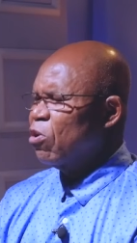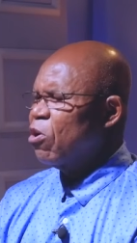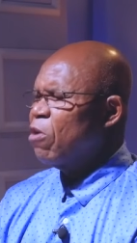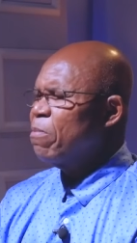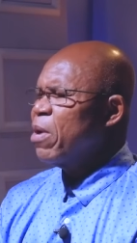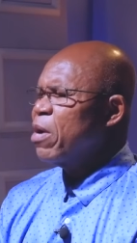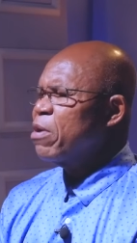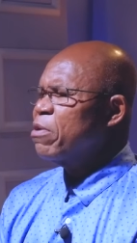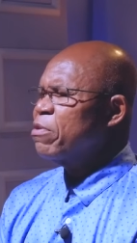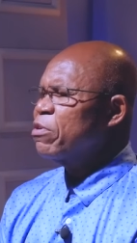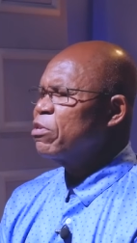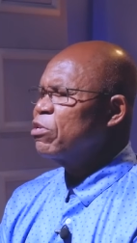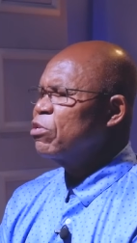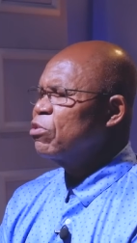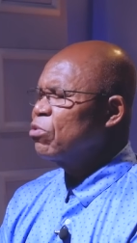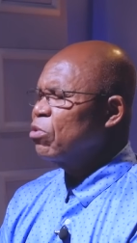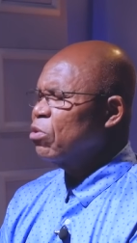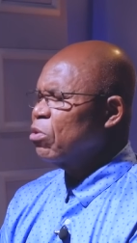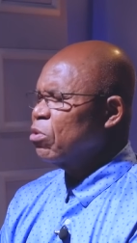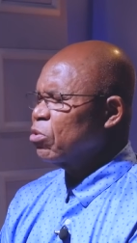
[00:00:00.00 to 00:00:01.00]
Come and
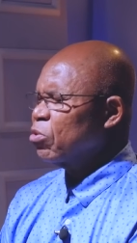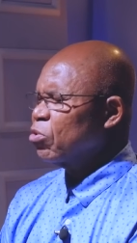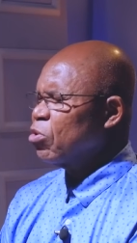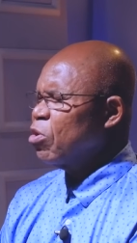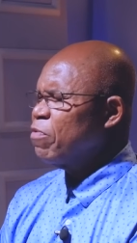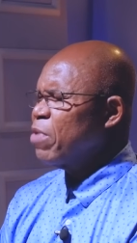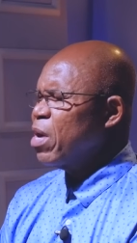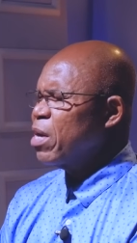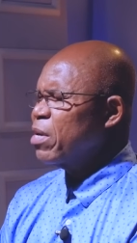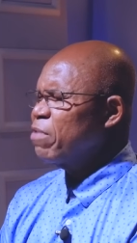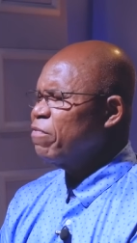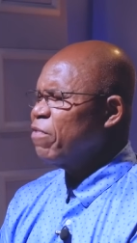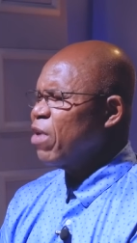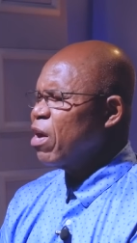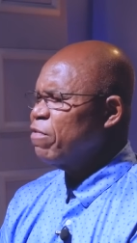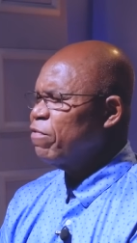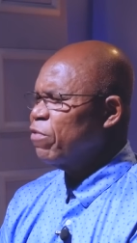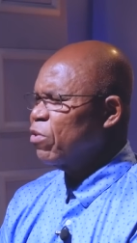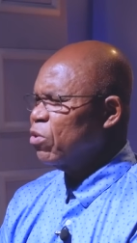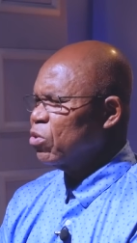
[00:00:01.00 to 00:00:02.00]
renew us. Come and
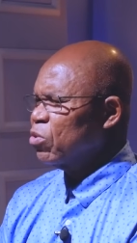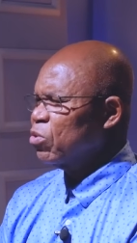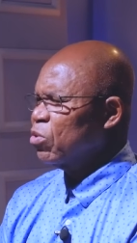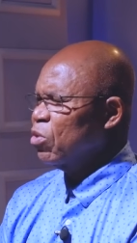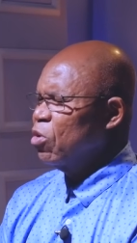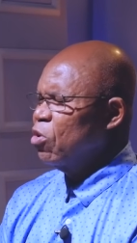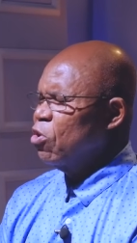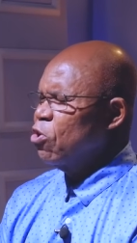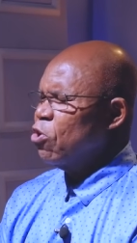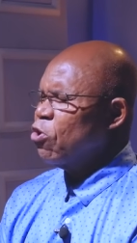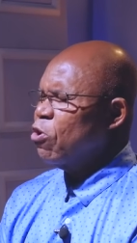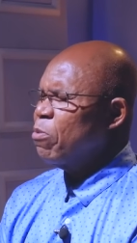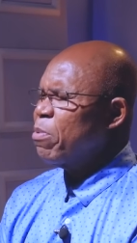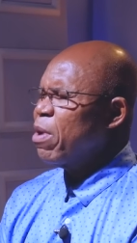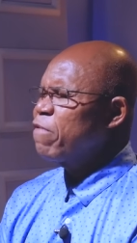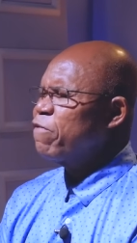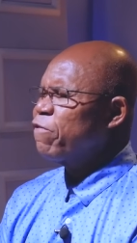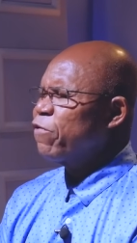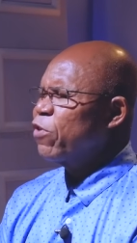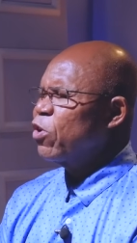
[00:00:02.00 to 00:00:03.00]
revive us. Come
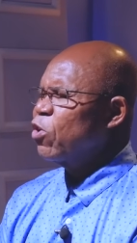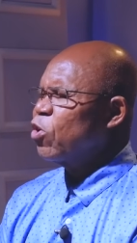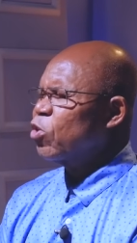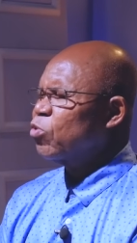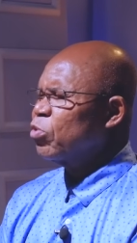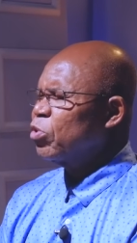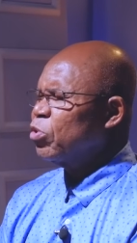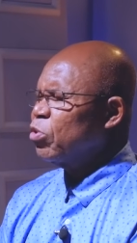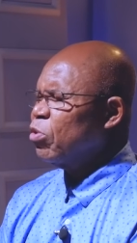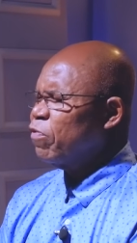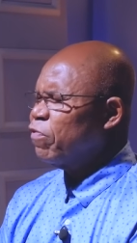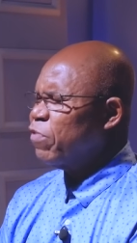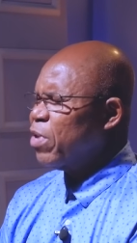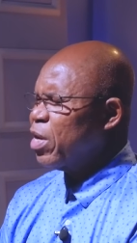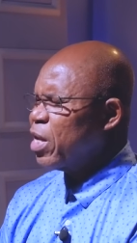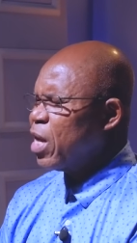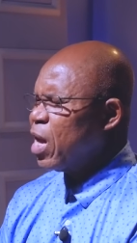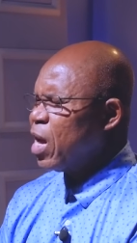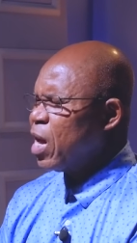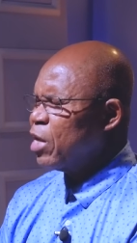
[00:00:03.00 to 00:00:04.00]
and fill us with your
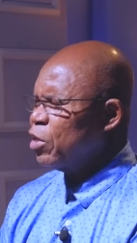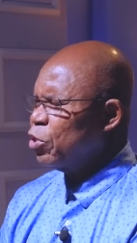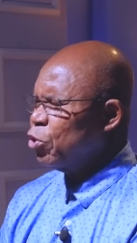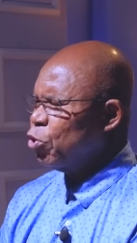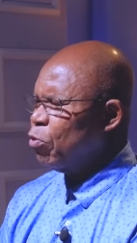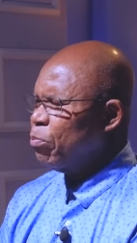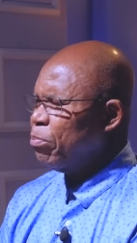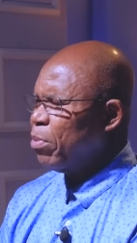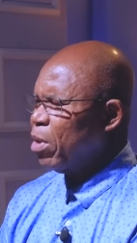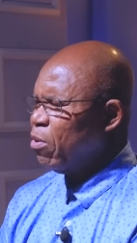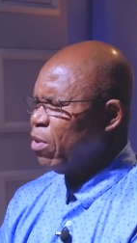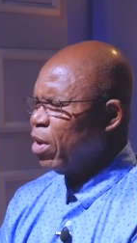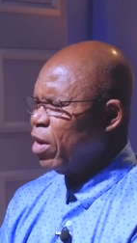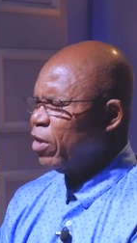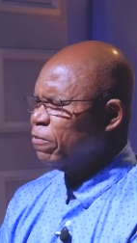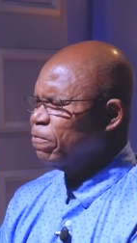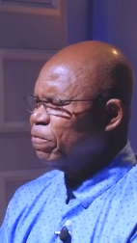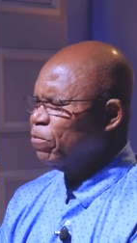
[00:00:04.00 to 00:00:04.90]
fire and your power.